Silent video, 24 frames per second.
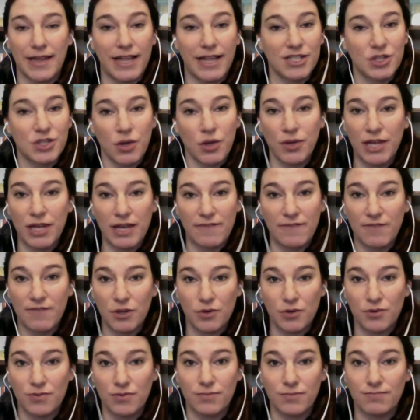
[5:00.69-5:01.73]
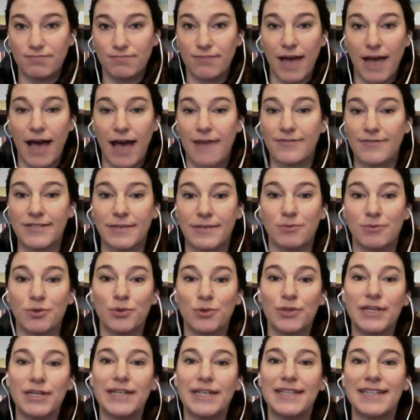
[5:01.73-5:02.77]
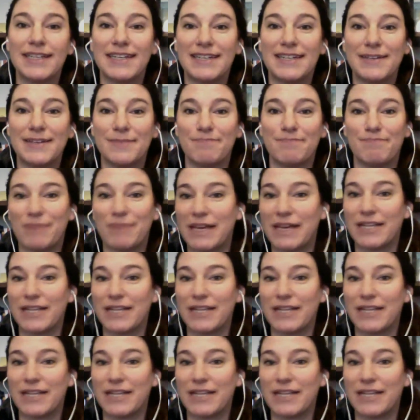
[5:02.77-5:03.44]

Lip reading: That's only if you have some really big